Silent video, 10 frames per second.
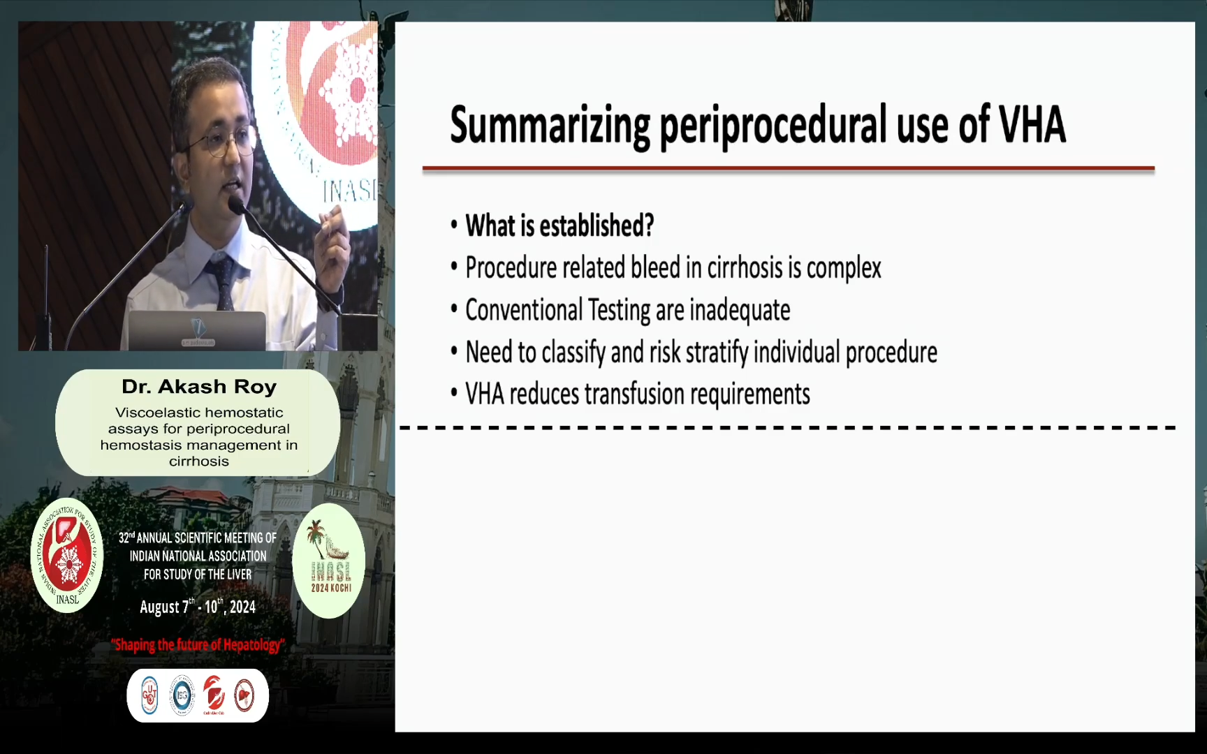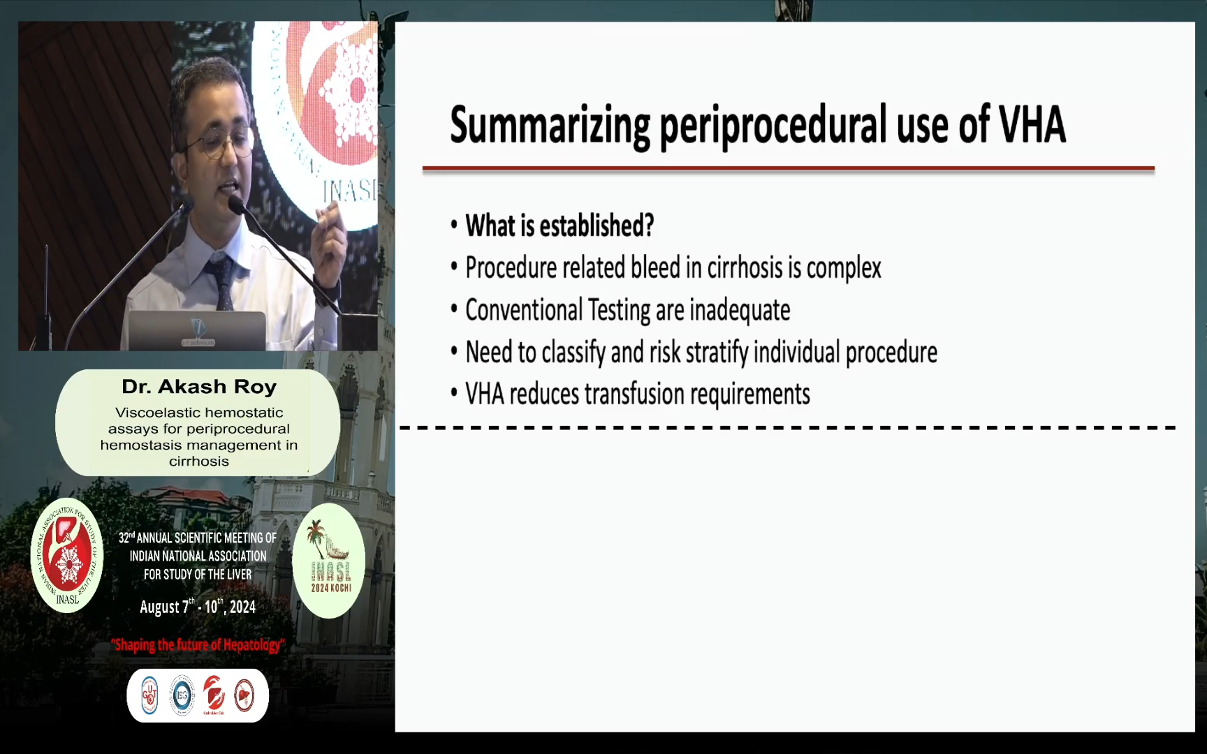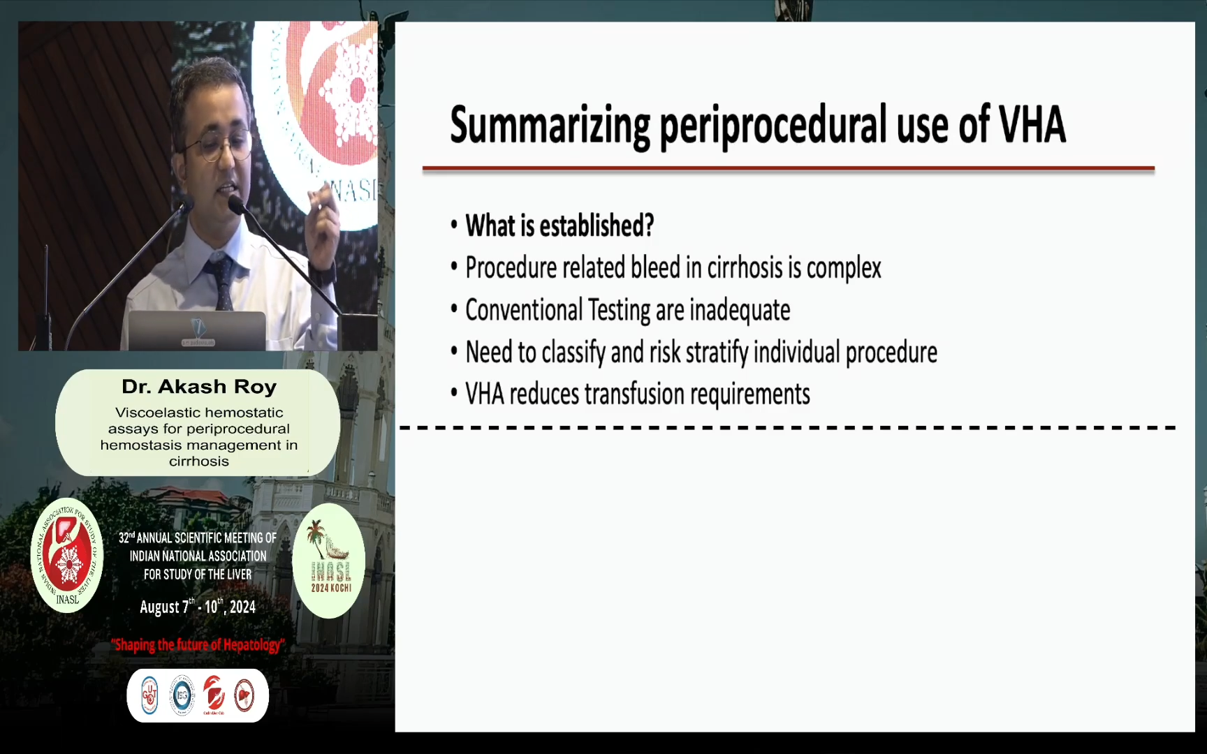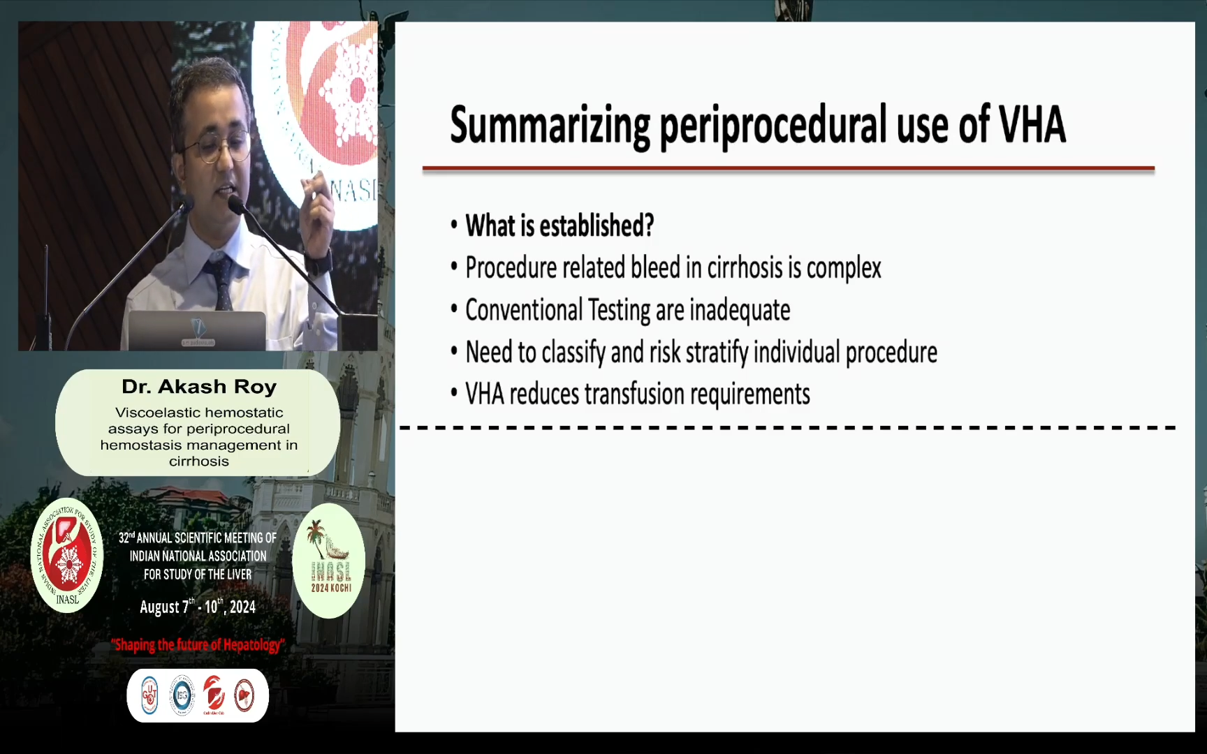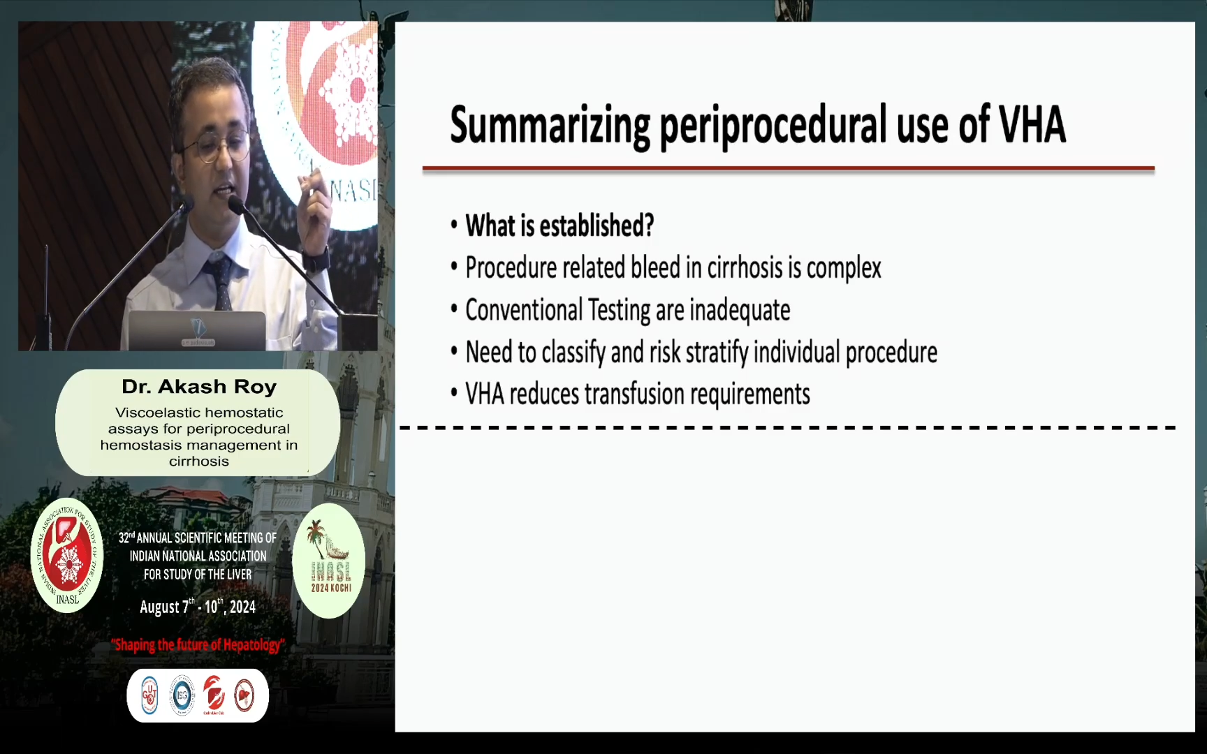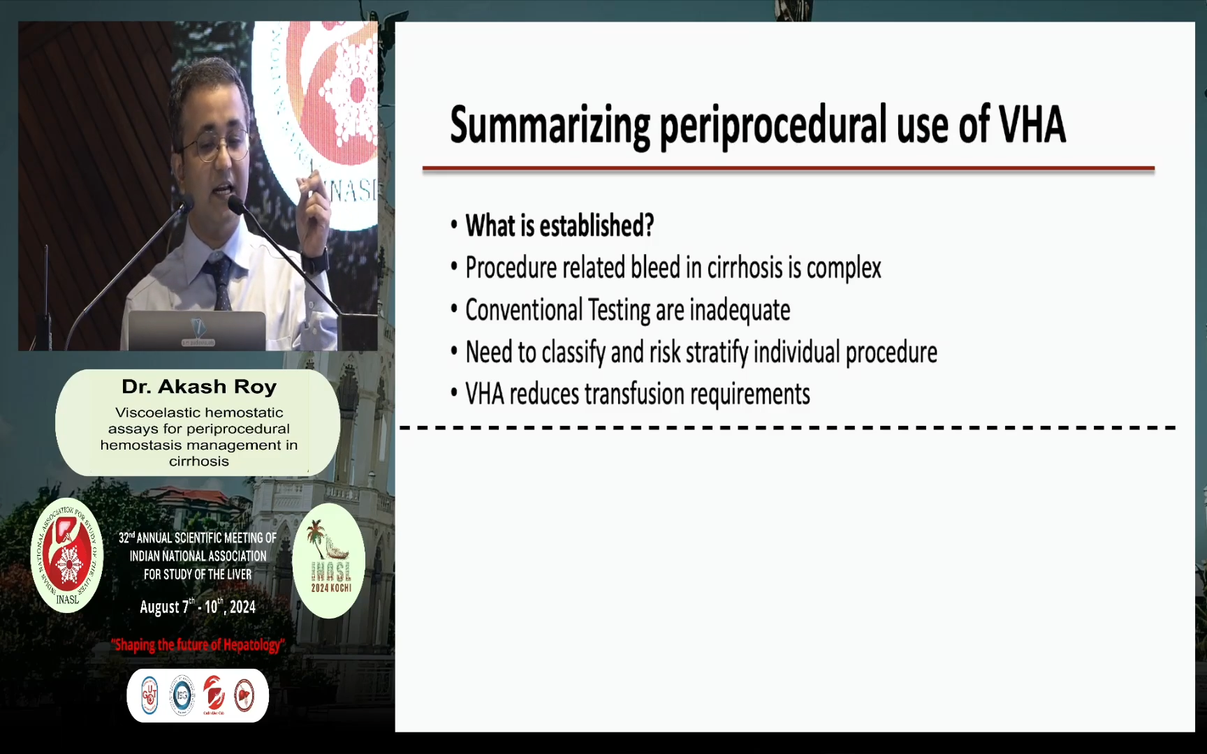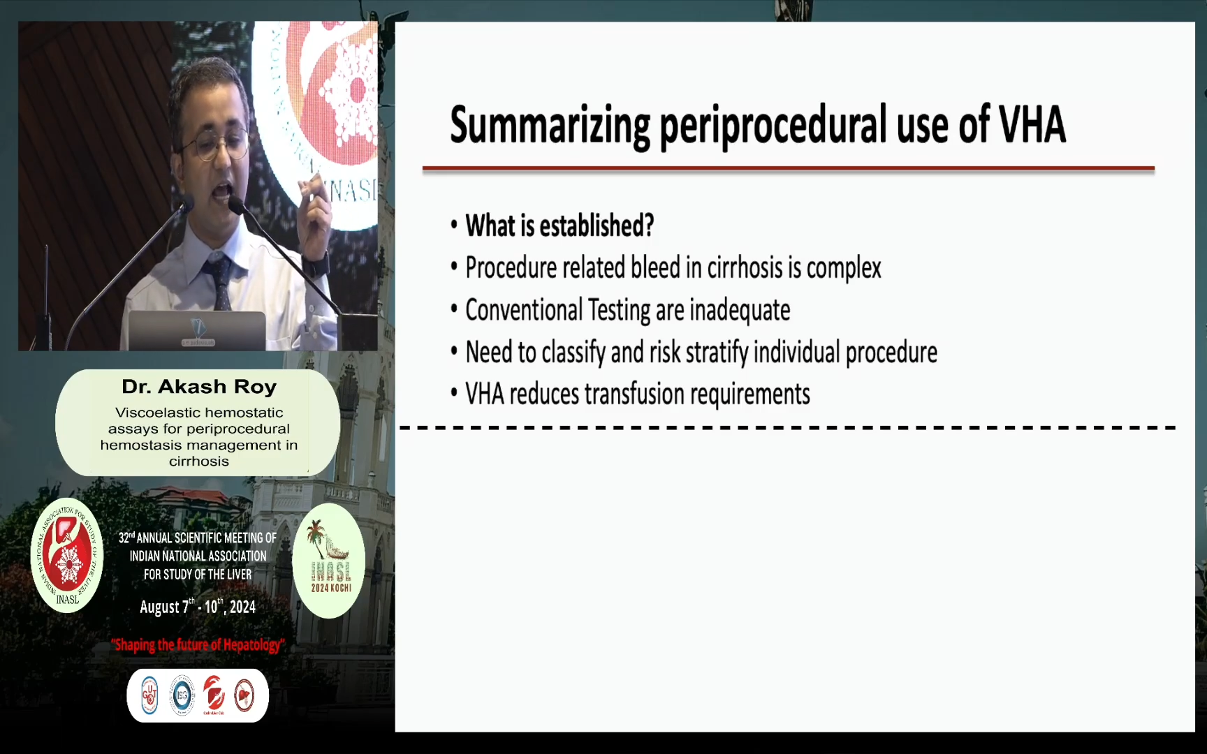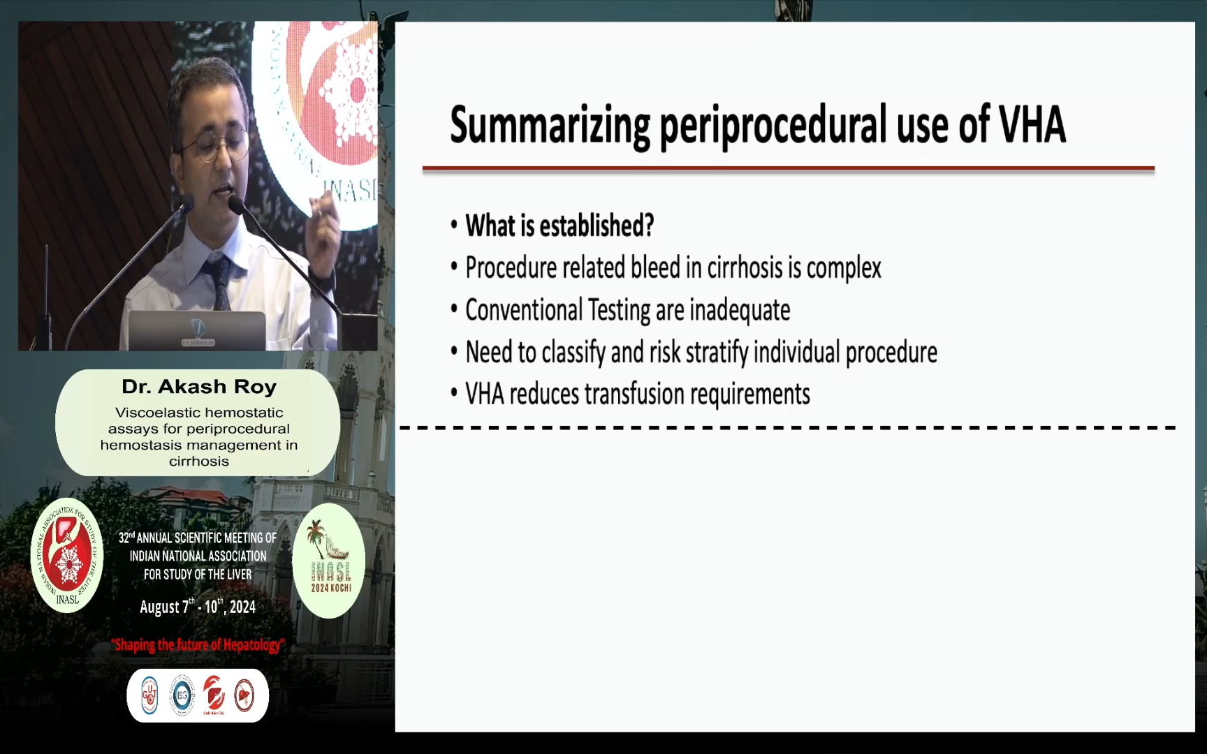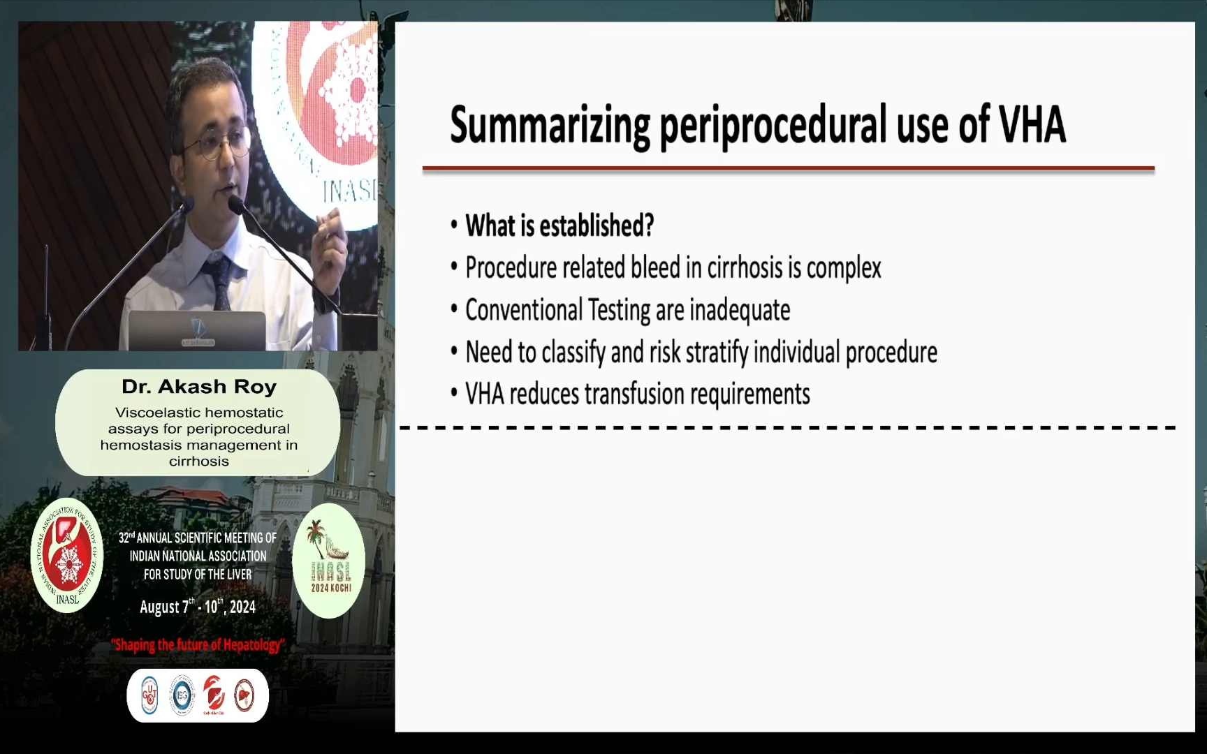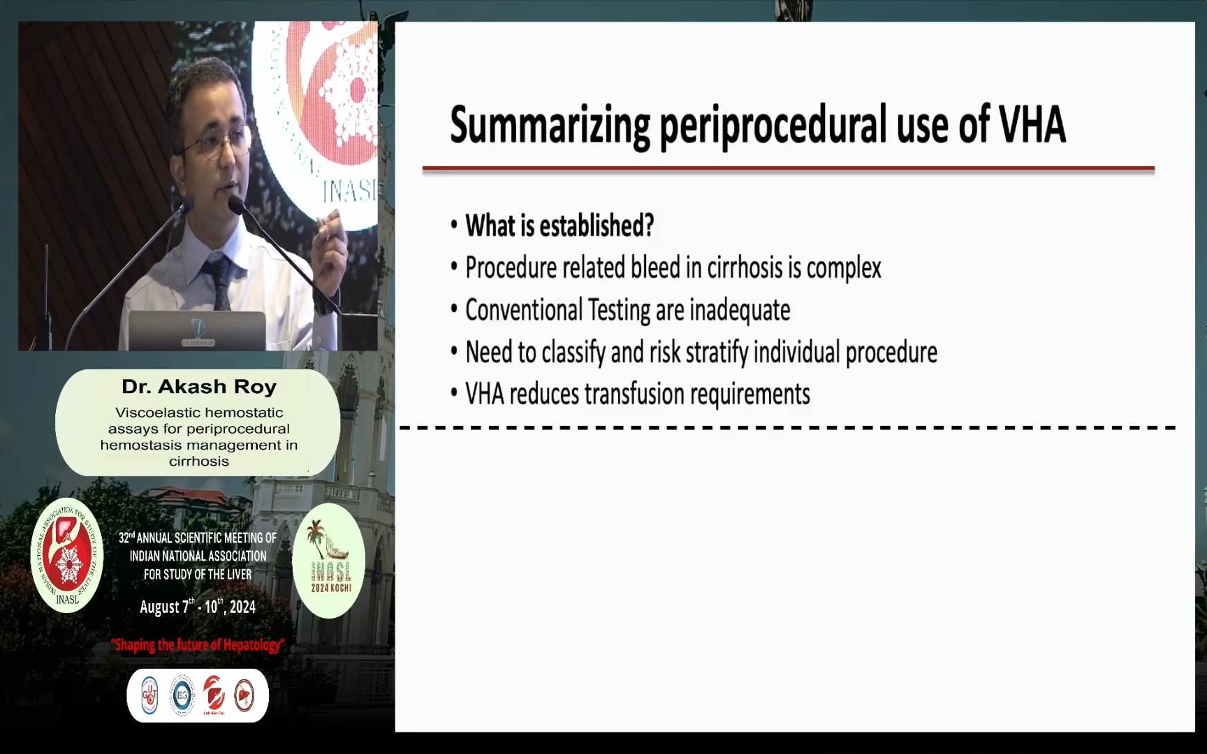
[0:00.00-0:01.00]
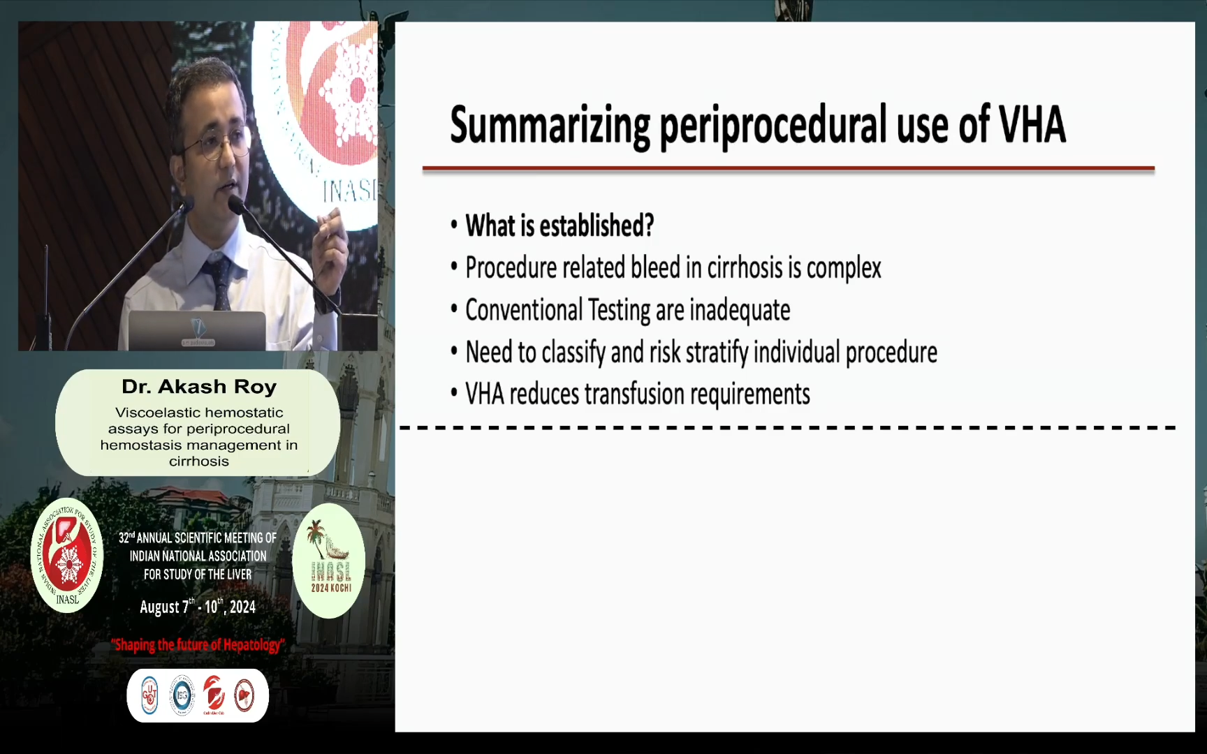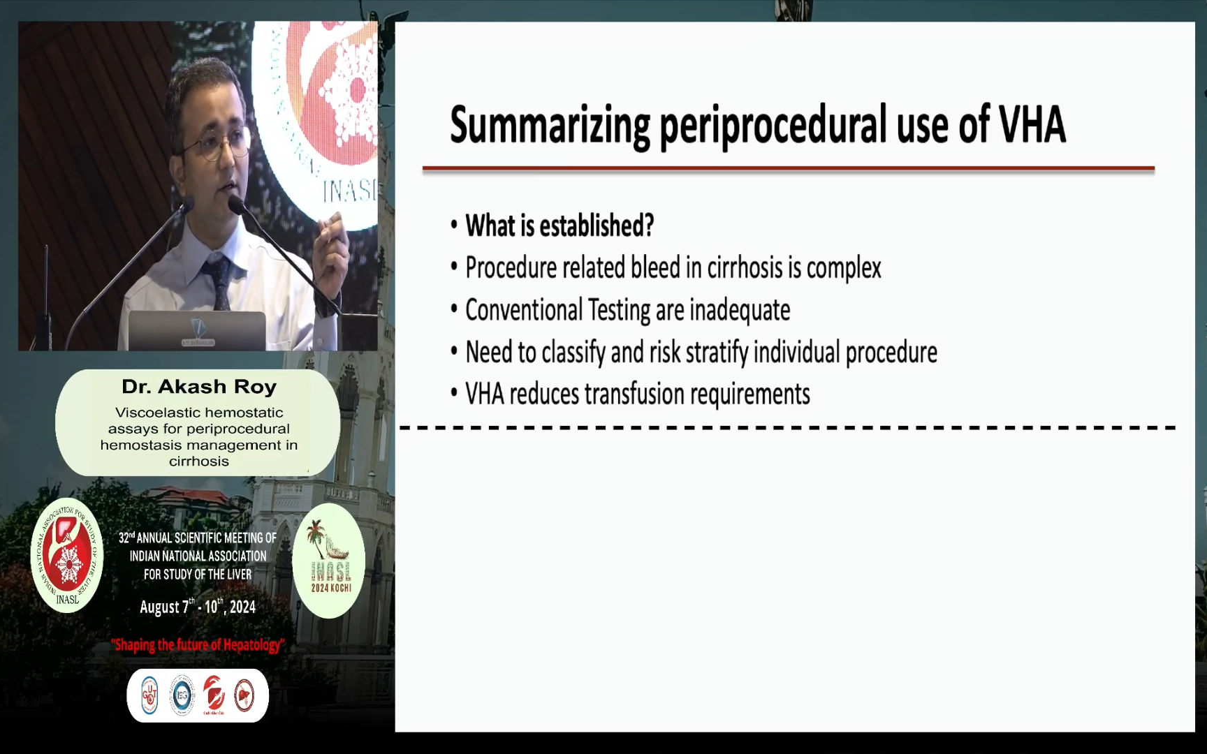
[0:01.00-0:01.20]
is inadequate.